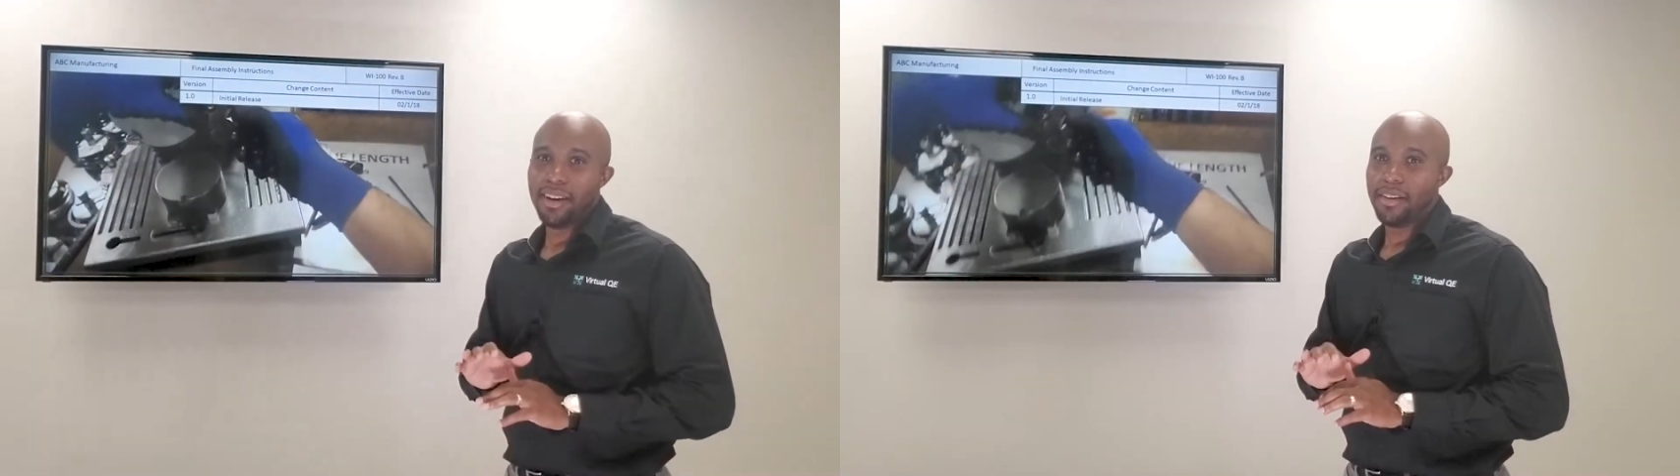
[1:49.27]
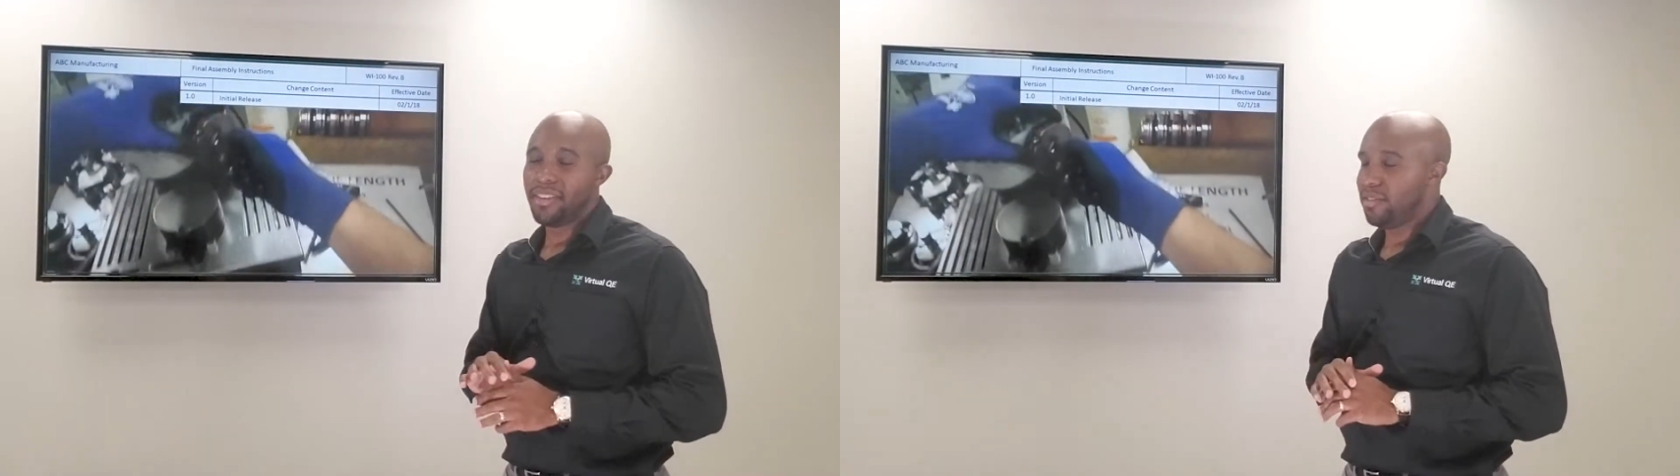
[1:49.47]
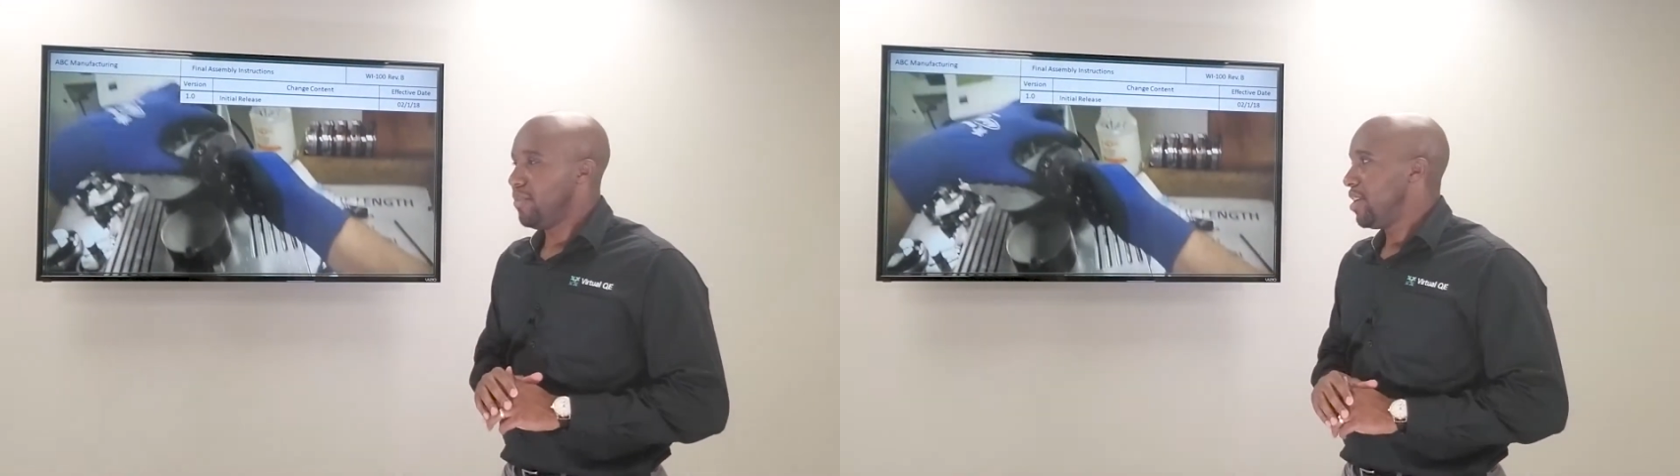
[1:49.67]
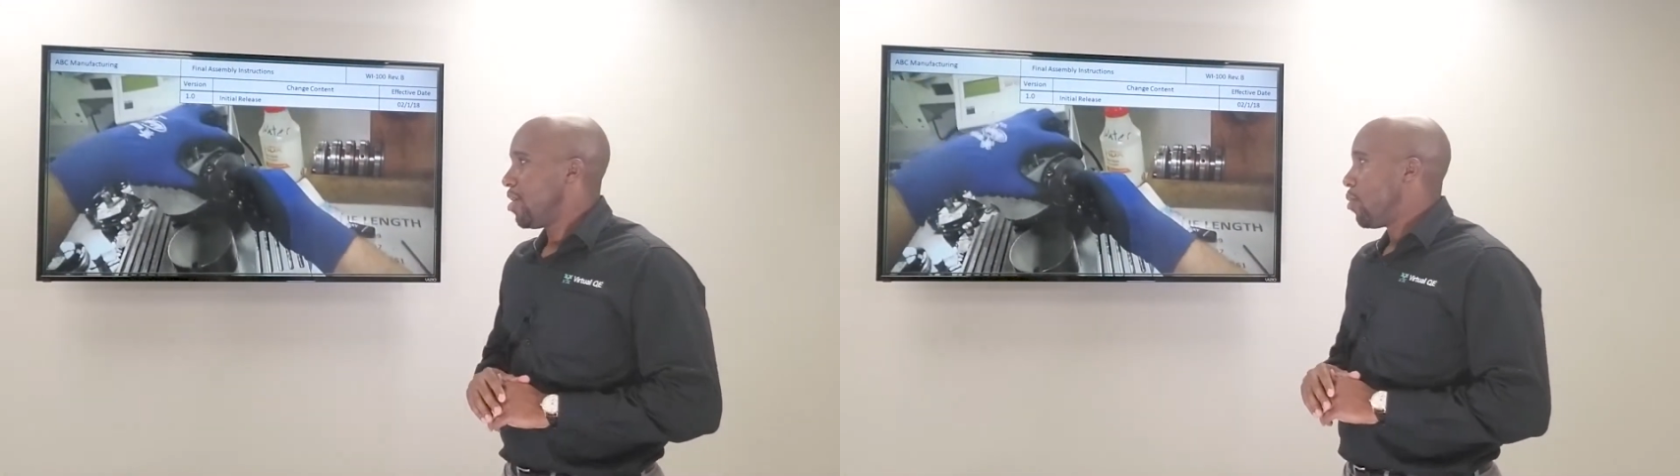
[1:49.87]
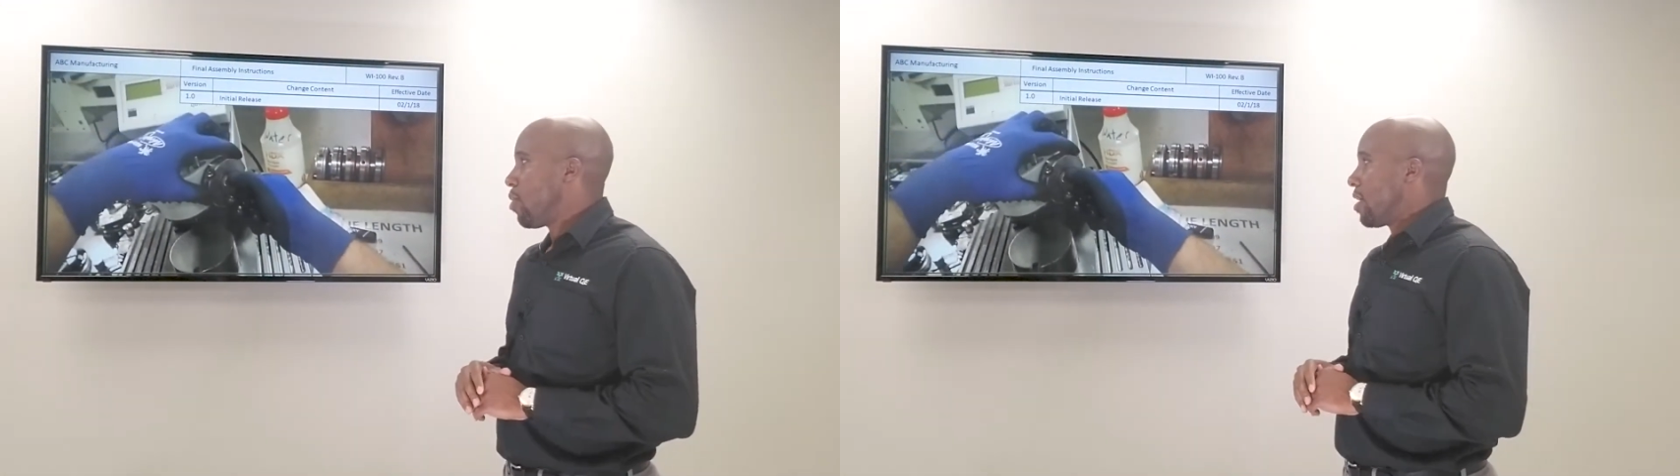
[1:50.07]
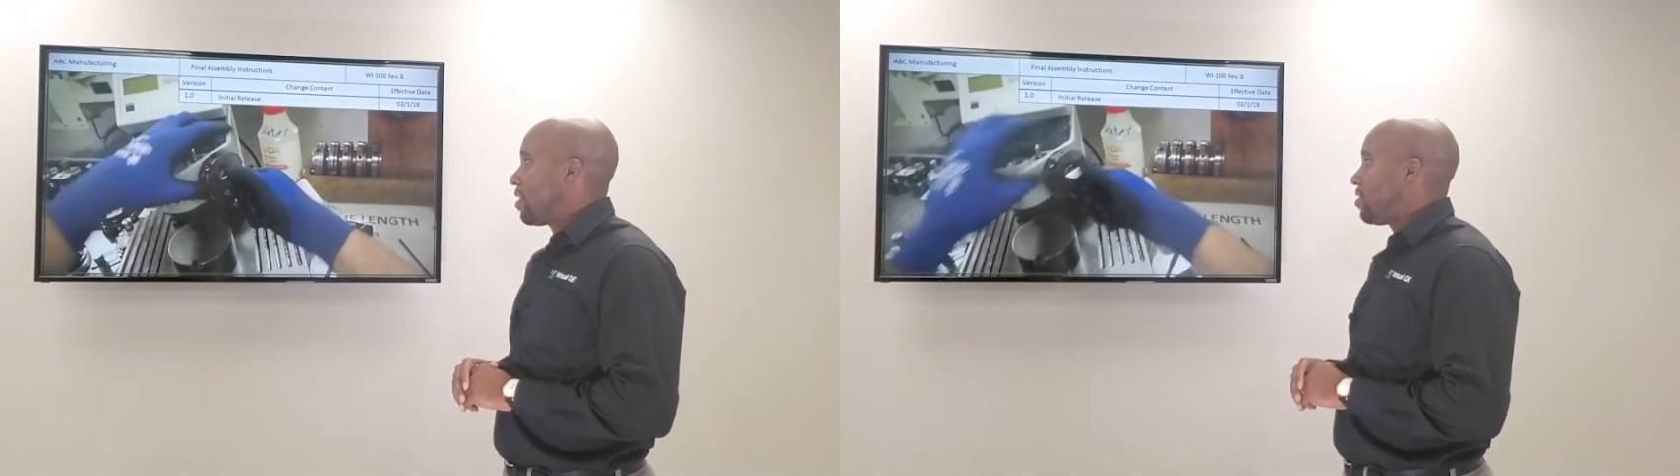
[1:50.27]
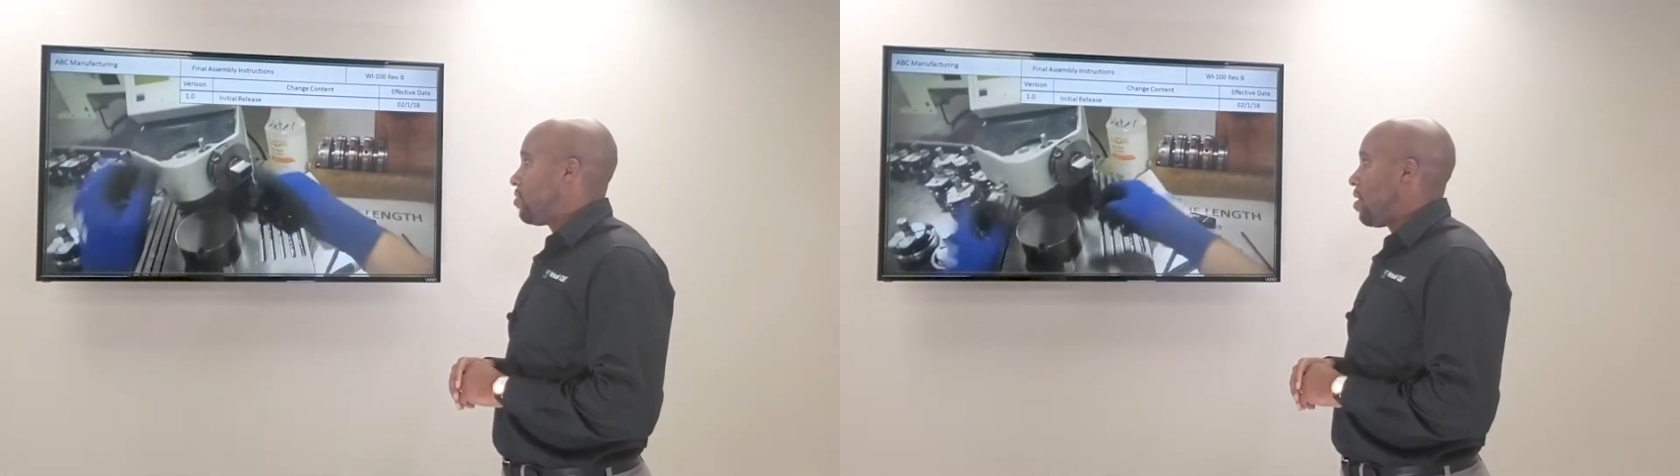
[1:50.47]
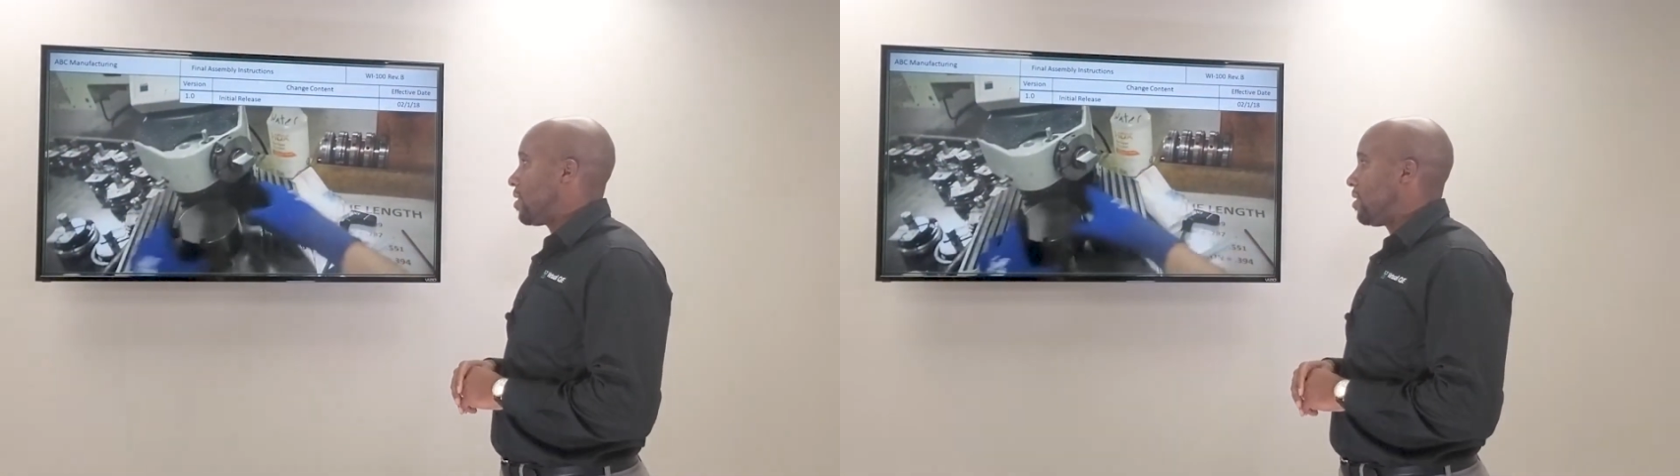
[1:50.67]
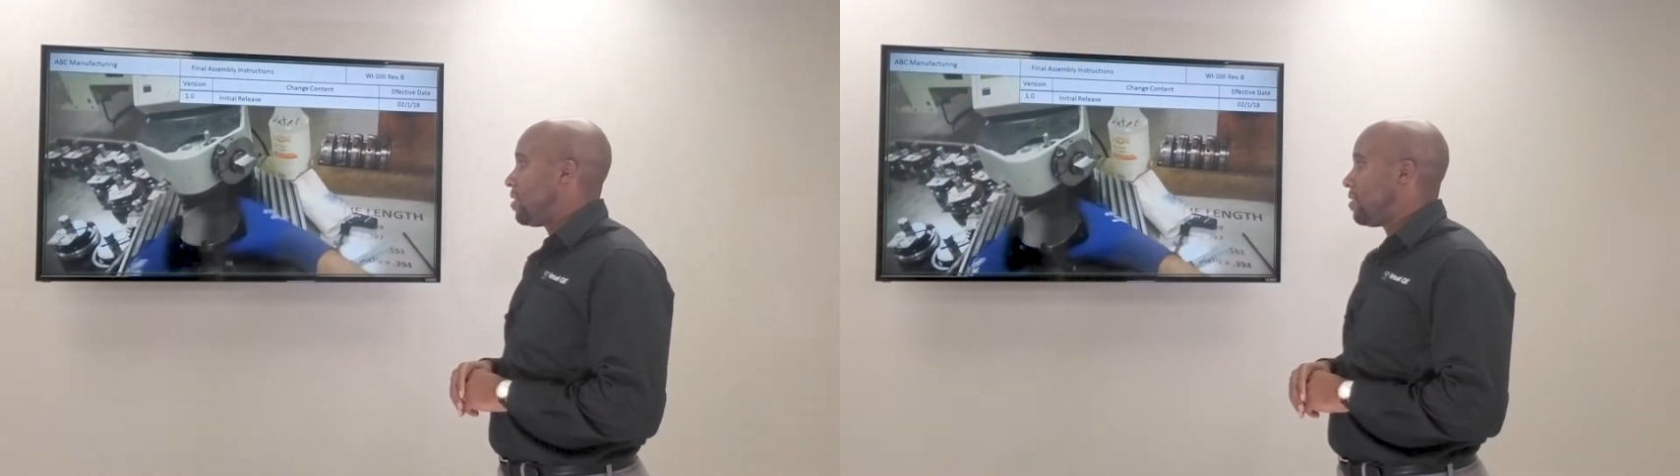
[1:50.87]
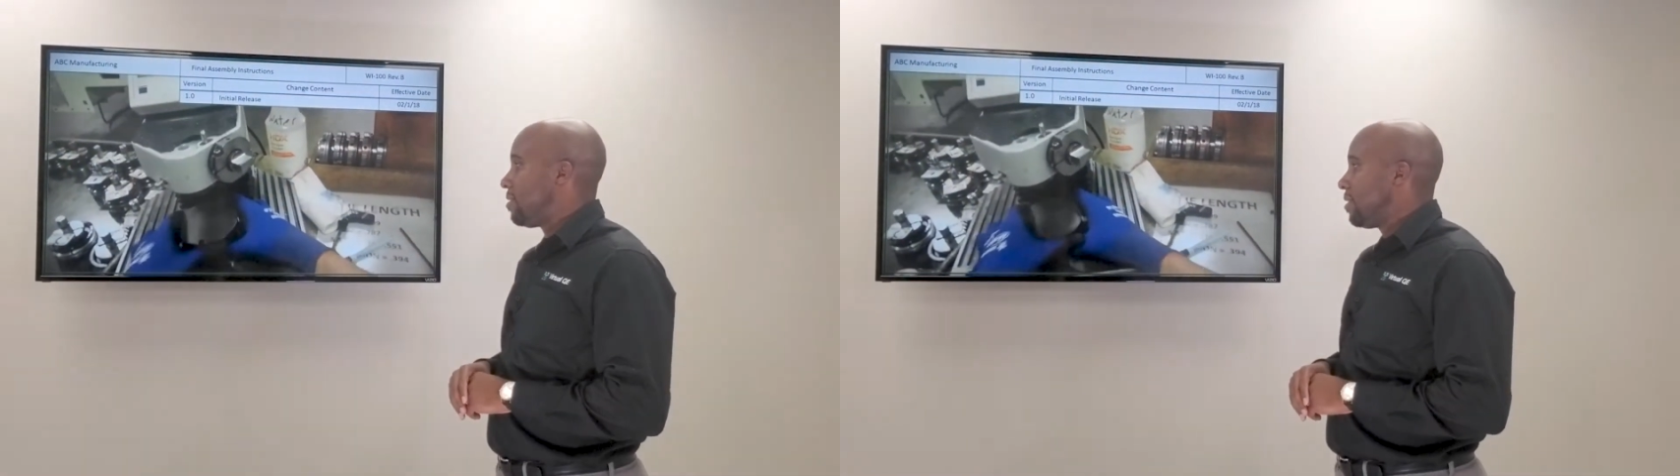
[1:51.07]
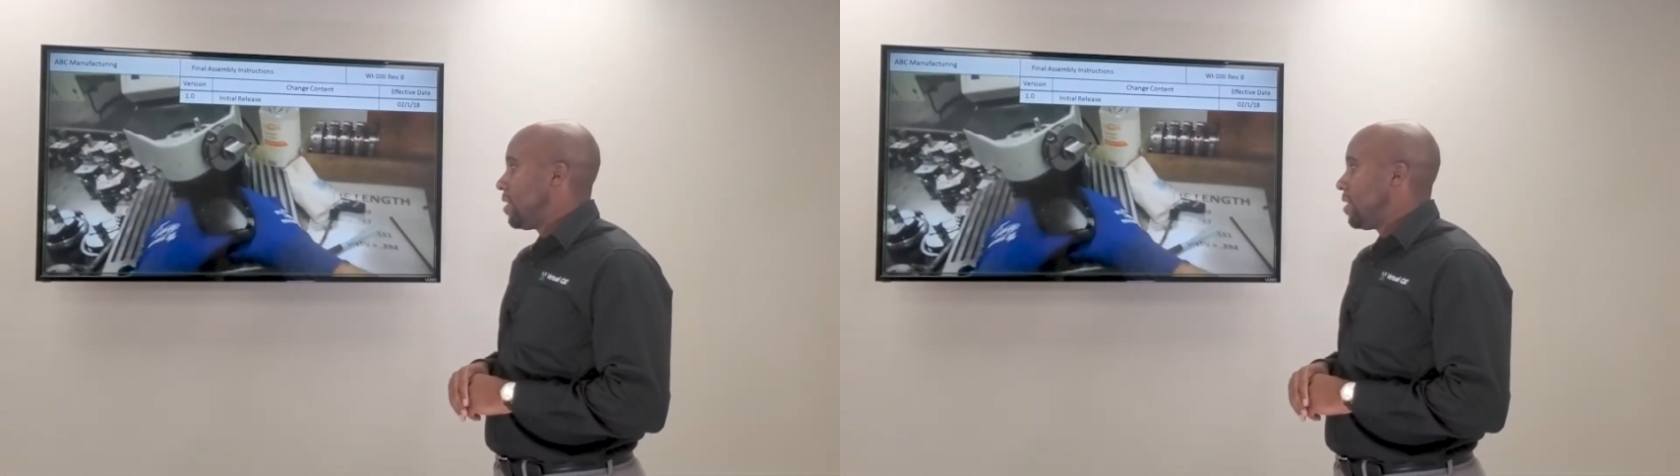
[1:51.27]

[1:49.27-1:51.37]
of these video work instructions.